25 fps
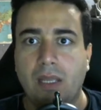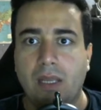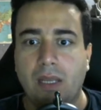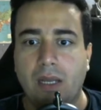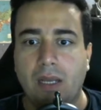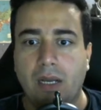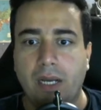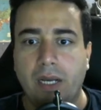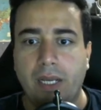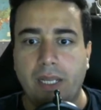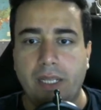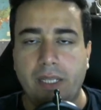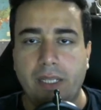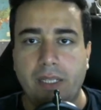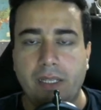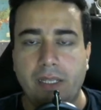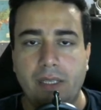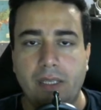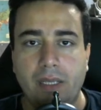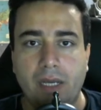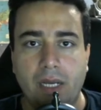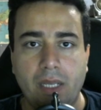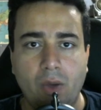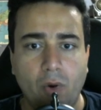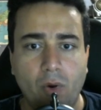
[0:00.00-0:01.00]
I
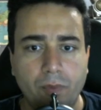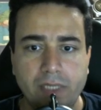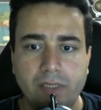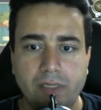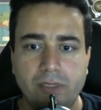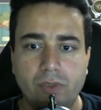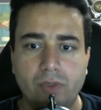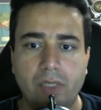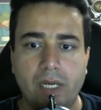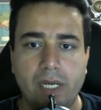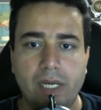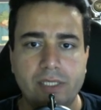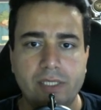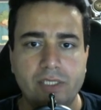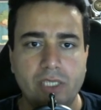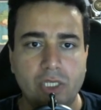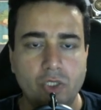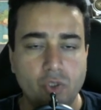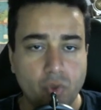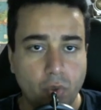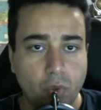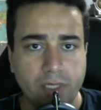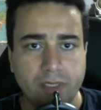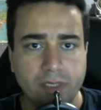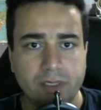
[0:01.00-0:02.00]
hope that you guys
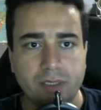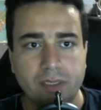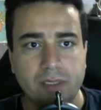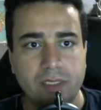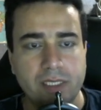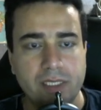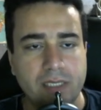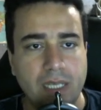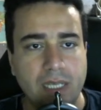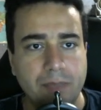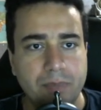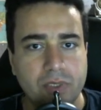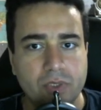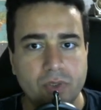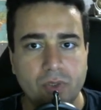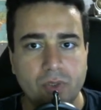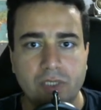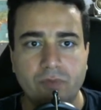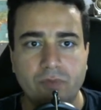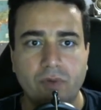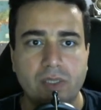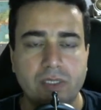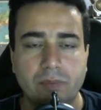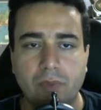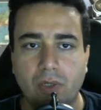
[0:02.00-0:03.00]
enjoyed this episode.
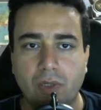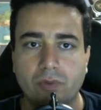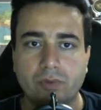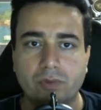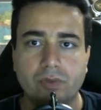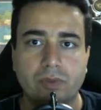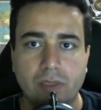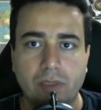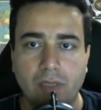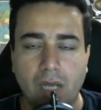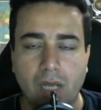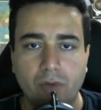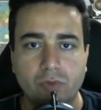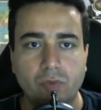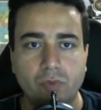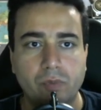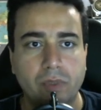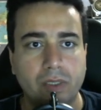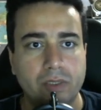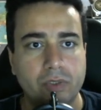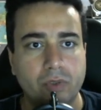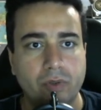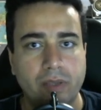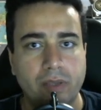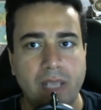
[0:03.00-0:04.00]
It was about how to
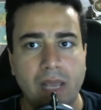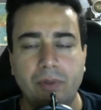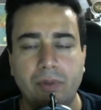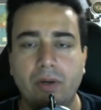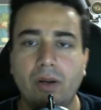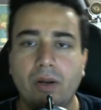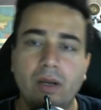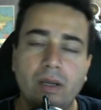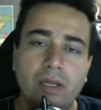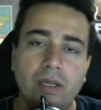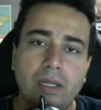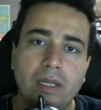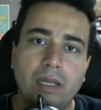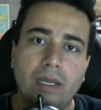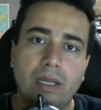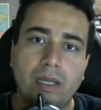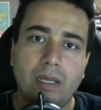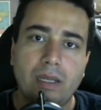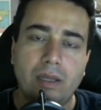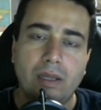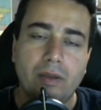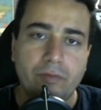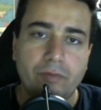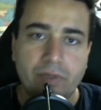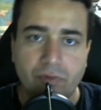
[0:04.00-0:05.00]
build your camera
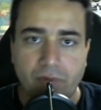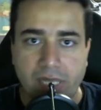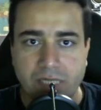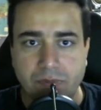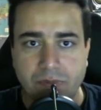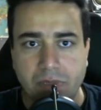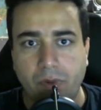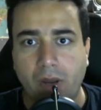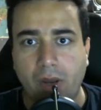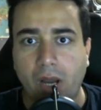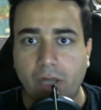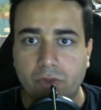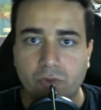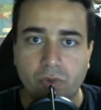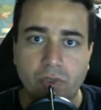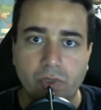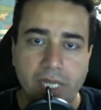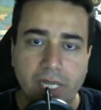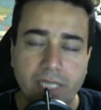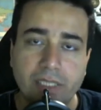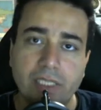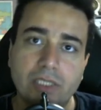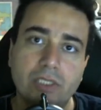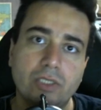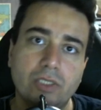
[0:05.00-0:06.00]
with Raspberry Pi, how to
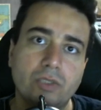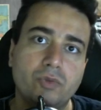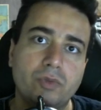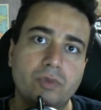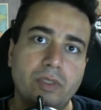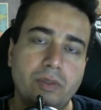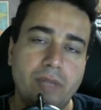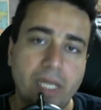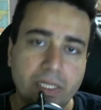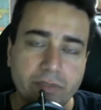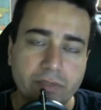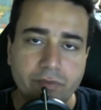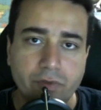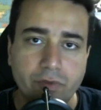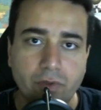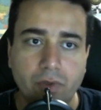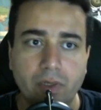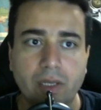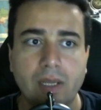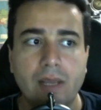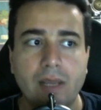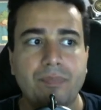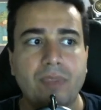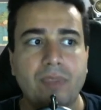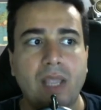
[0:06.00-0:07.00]
connect it to the network,
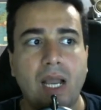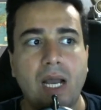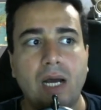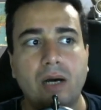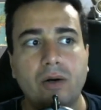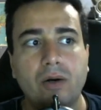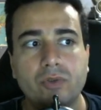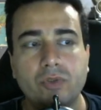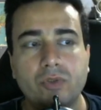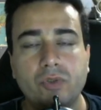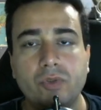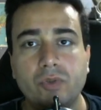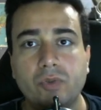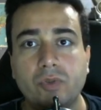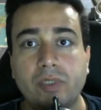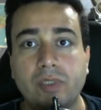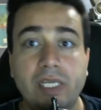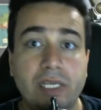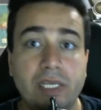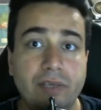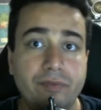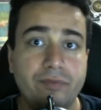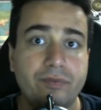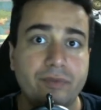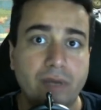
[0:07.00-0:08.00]
how to
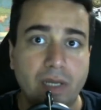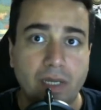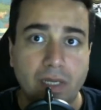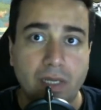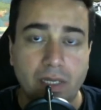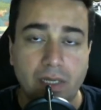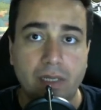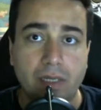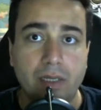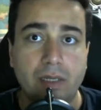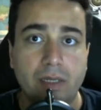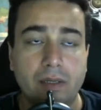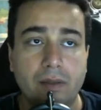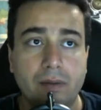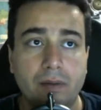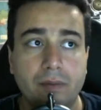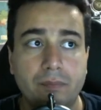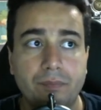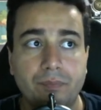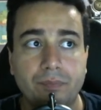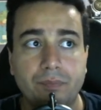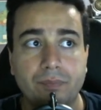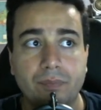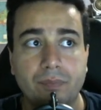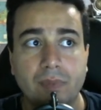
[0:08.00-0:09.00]
give
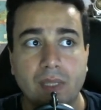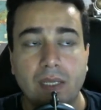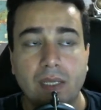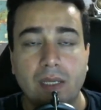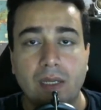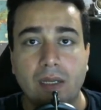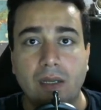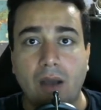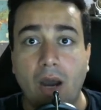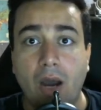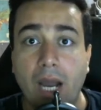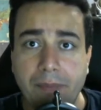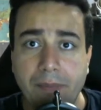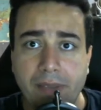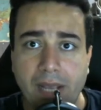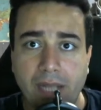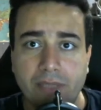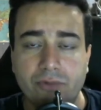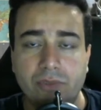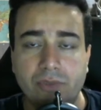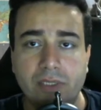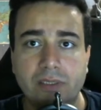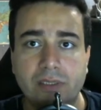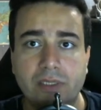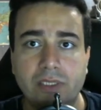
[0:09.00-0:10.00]
IP
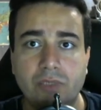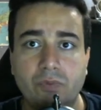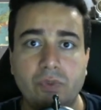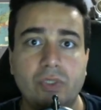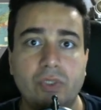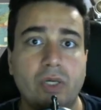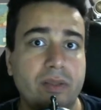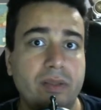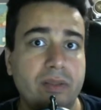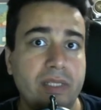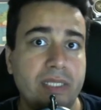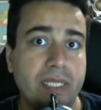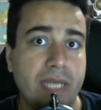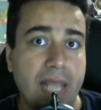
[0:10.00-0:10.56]
addresses without need an